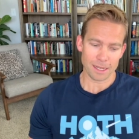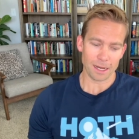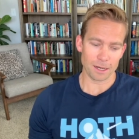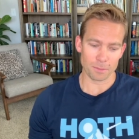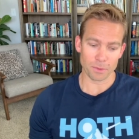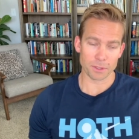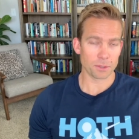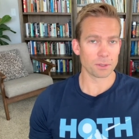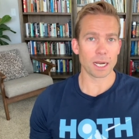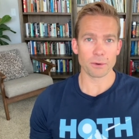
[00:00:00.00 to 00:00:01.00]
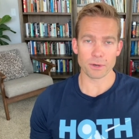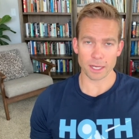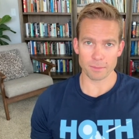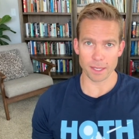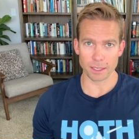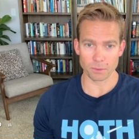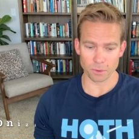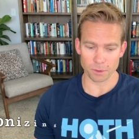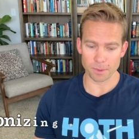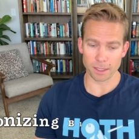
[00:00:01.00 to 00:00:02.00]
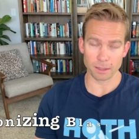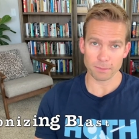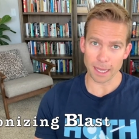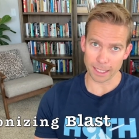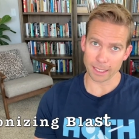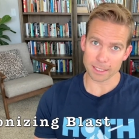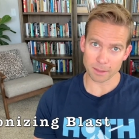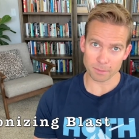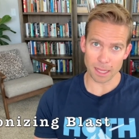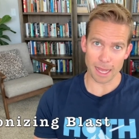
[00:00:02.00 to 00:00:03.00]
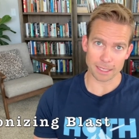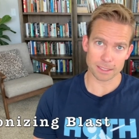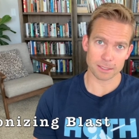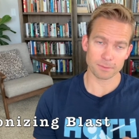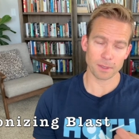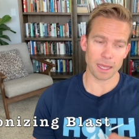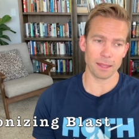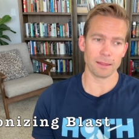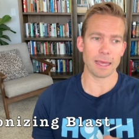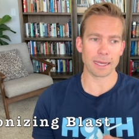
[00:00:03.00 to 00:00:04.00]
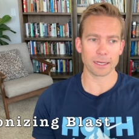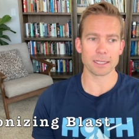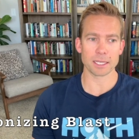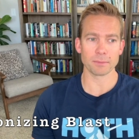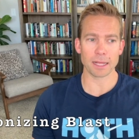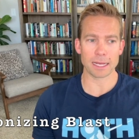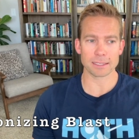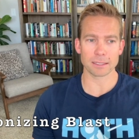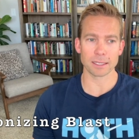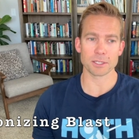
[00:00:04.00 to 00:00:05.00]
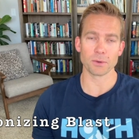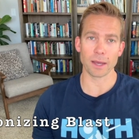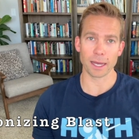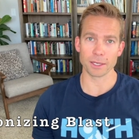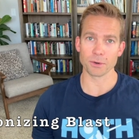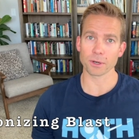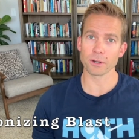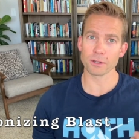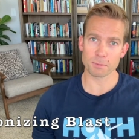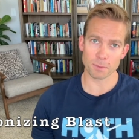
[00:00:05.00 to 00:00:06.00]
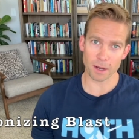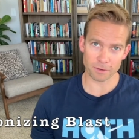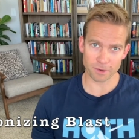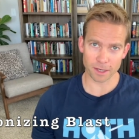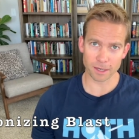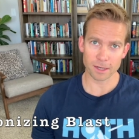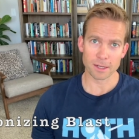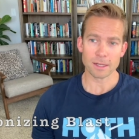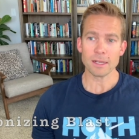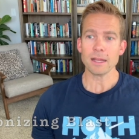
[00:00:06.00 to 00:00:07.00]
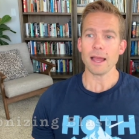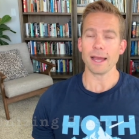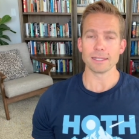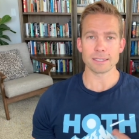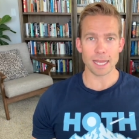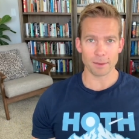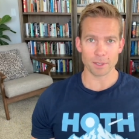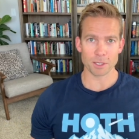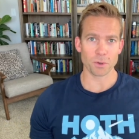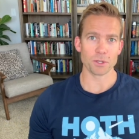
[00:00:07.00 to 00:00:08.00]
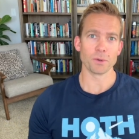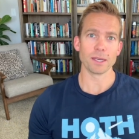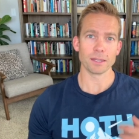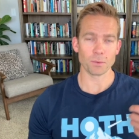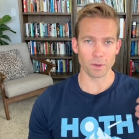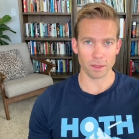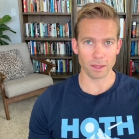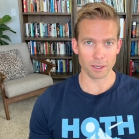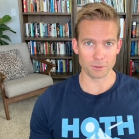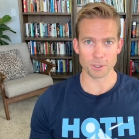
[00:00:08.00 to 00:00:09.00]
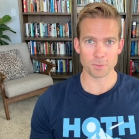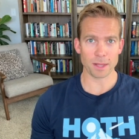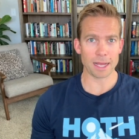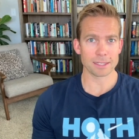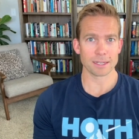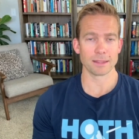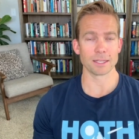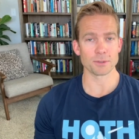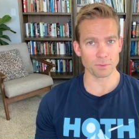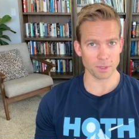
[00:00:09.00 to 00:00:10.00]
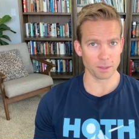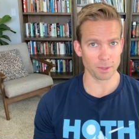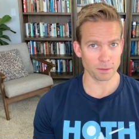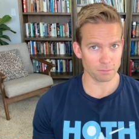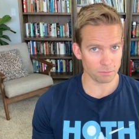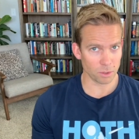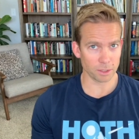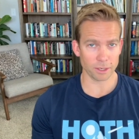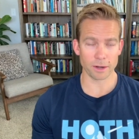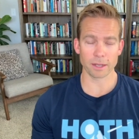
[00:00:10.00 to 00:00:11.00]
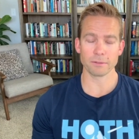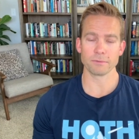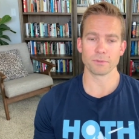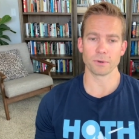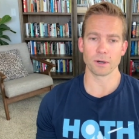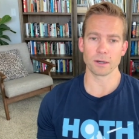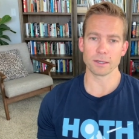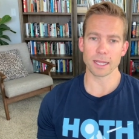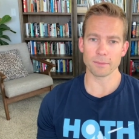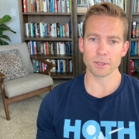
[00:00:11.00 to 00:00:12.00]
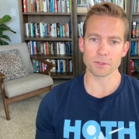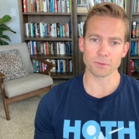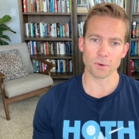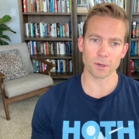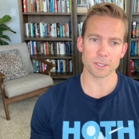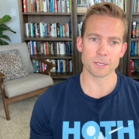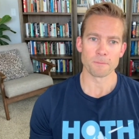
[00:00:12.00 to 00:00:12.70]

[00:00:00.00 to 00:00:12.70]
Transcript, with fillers: The 2 that I would recommend would be Agonizing Blast. And Agonizing Blast lets you add your Charisma modifier as damage when you hit with Eldritch Blast, and that's going to be really great for our damage, of course.